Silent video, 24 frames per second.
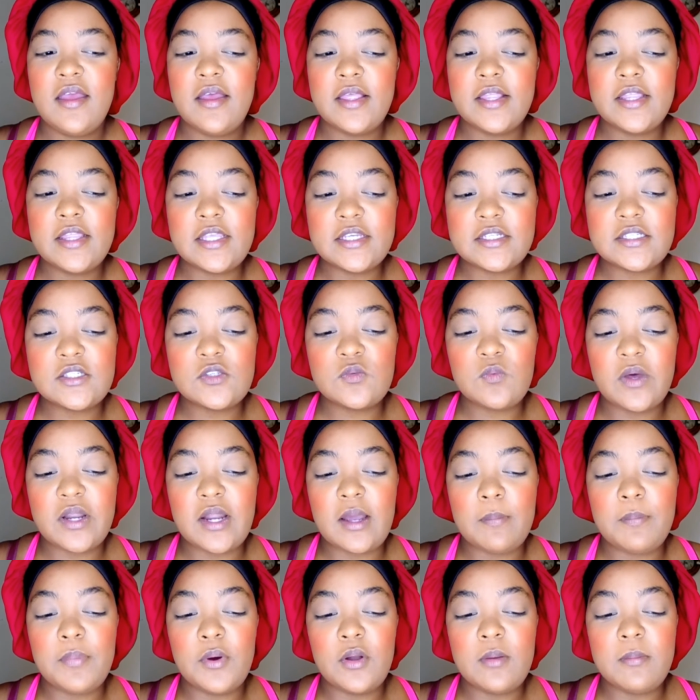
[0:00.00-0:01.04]
this is what I
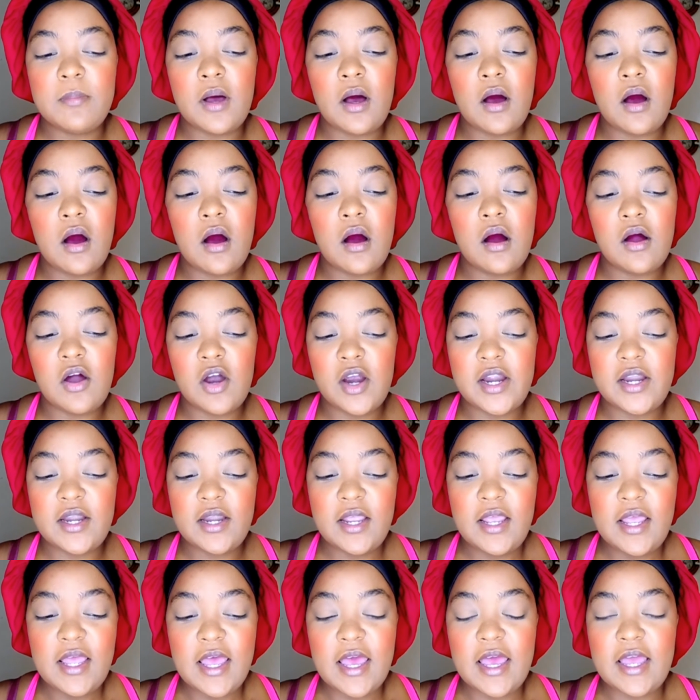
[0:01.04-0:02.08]
put my heart
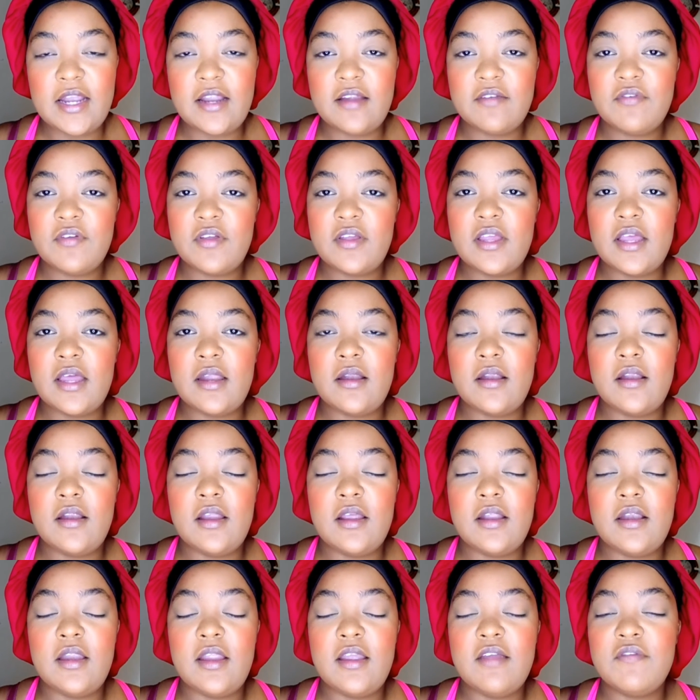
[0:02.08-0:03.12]
and
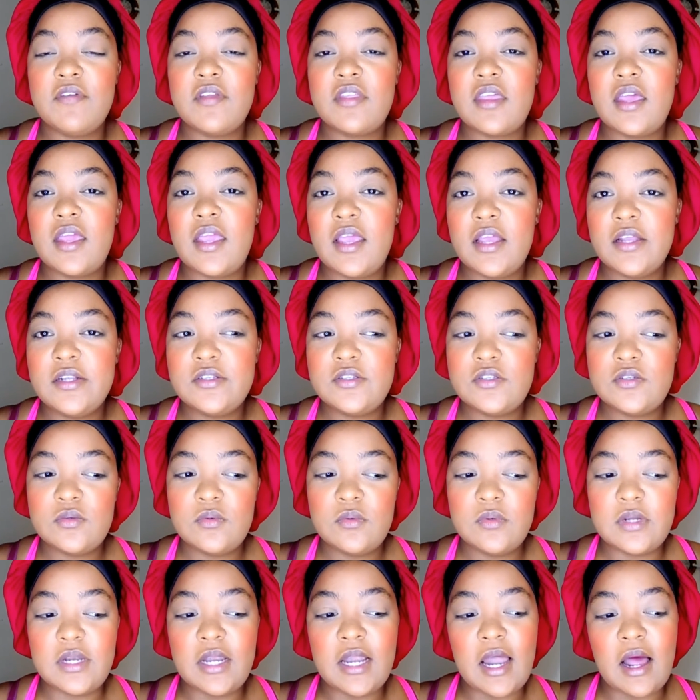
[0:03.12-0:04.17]
everything into,
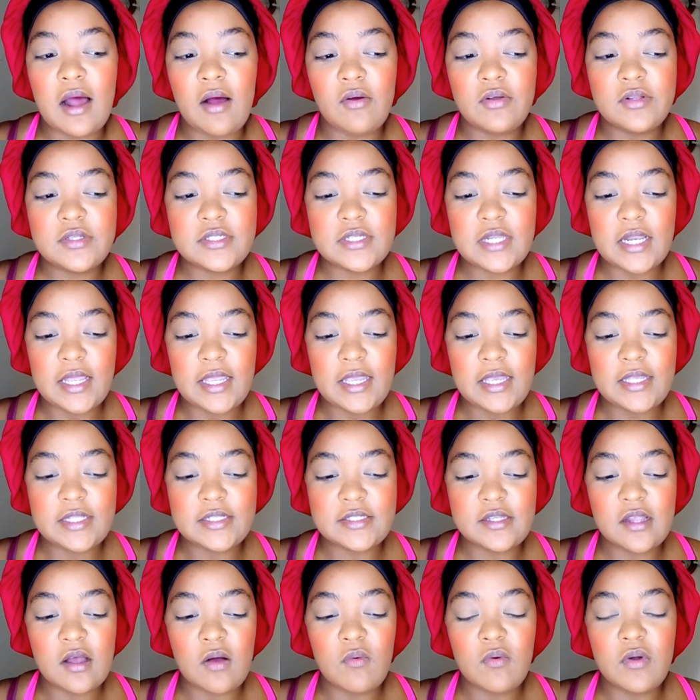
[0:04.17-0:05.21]
and now it's like it's
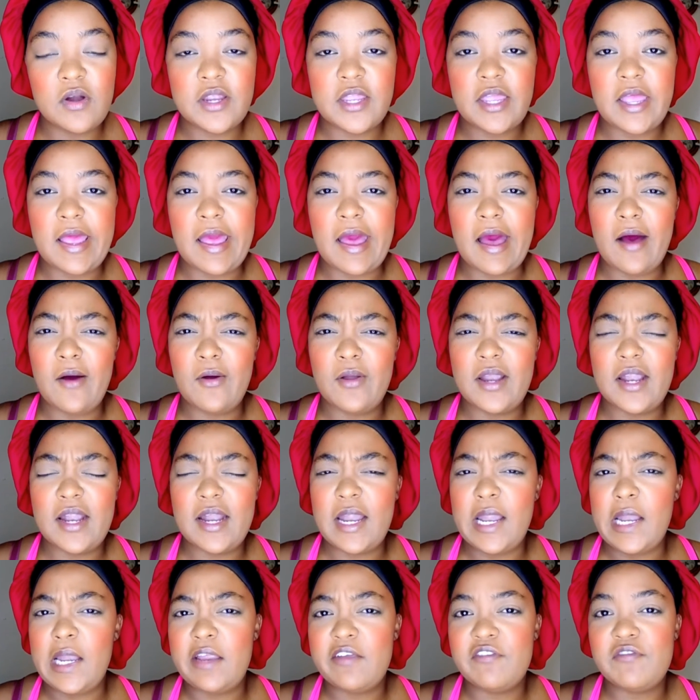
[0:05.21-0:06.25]
not working out, and
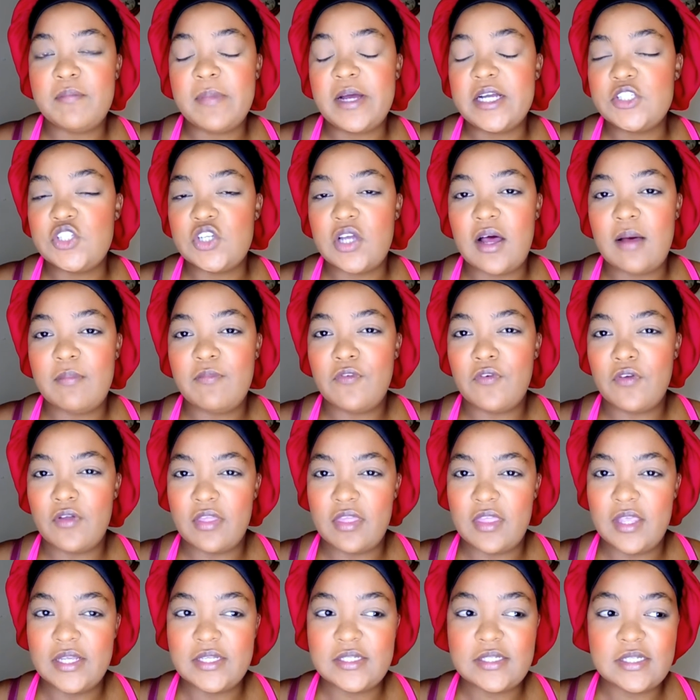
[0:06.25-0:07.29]
I left my job for
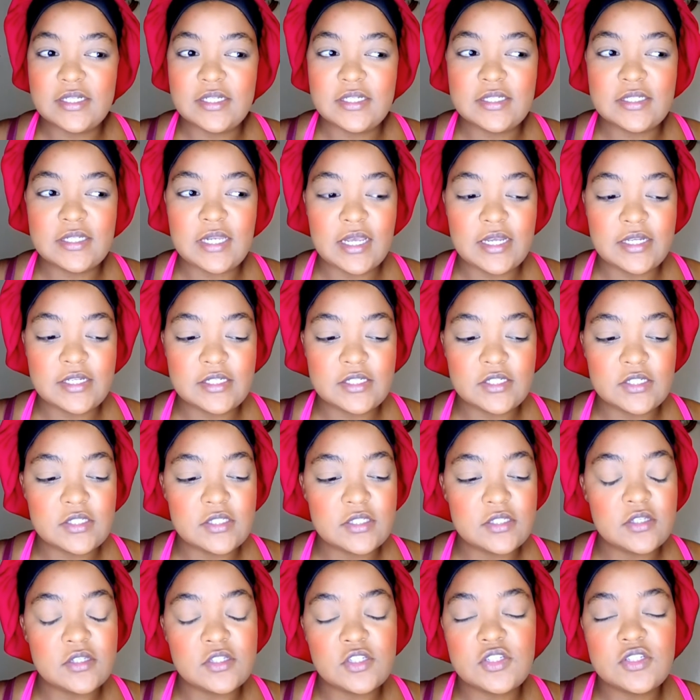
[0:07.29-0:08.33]
this, and it's like
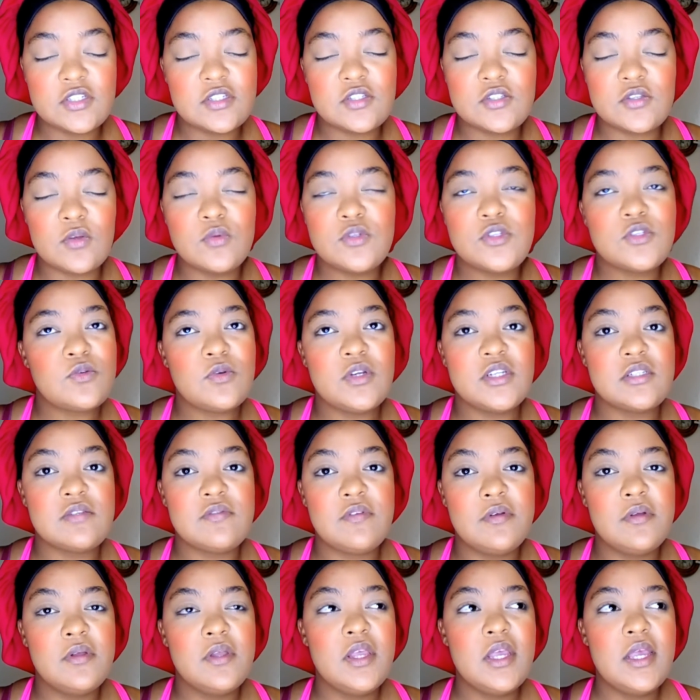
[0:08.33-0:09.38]
it's just so
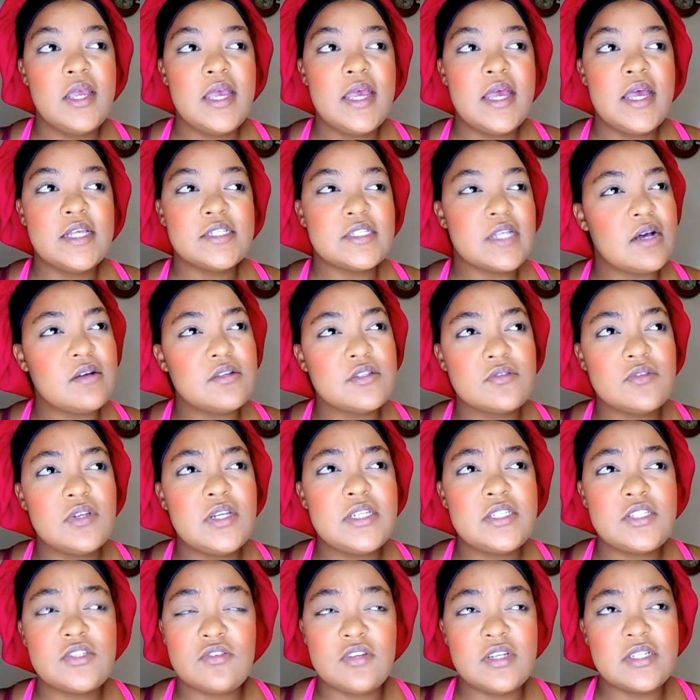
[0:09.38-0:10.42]
stressful. So I was really
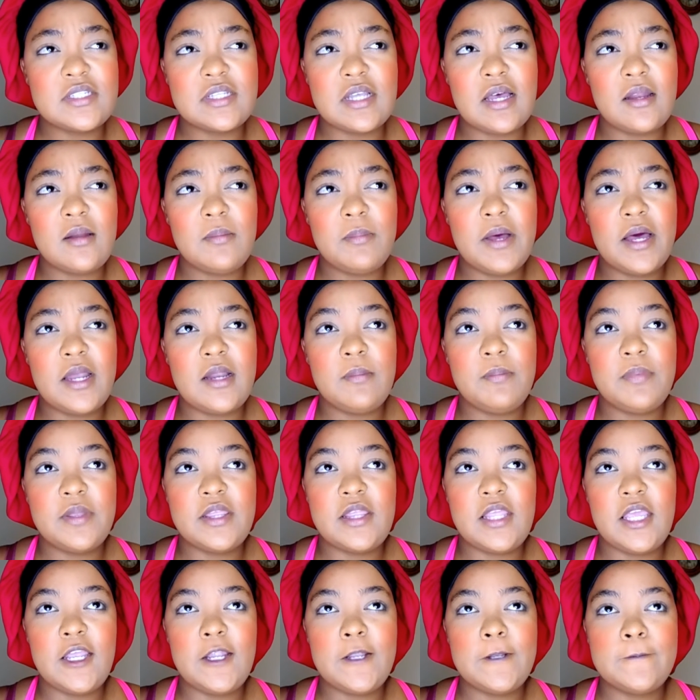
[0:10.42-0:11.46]
stressed out about it. But
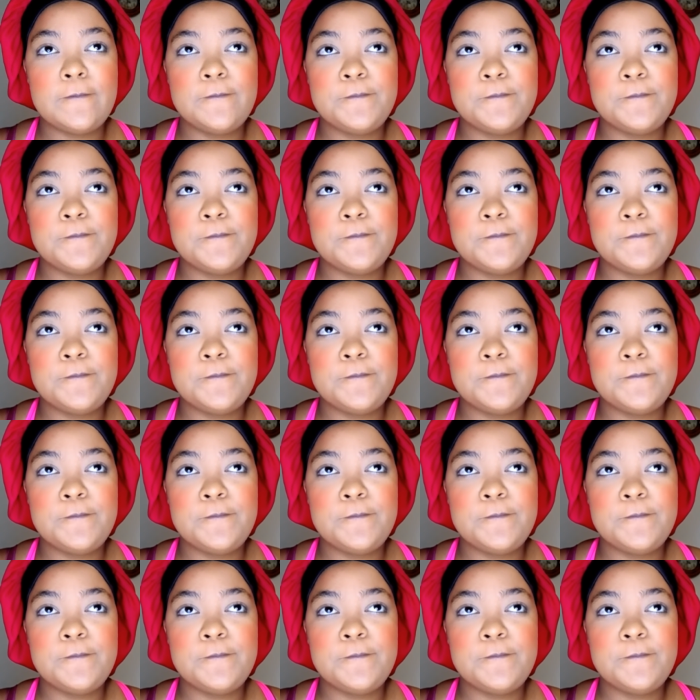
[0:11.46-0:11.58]
then